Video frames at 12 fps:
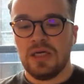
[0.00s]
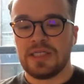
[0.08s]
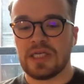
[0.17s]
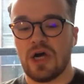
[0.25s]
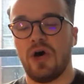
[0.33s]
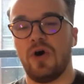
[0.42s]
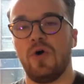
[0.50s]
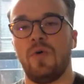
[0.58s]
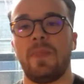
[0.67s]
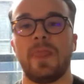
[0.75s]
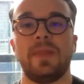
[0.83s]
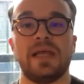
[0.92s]

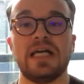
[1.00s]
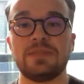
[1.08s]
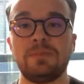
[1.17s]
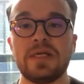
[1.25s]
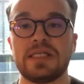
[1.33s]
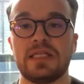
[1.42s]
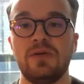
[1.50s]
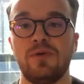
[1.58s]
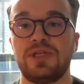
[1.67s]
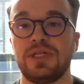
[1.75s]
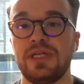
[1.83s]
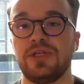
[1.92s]
So that's basically
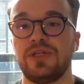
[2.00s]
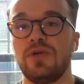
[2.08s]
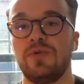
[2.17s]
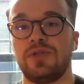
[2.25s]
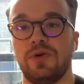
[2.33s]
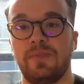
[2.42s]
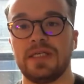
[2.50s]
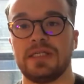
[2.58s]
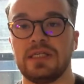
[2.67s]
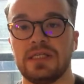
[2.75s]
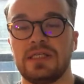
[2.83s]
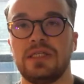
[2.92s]
what you need to do with your
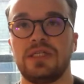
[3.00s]
business.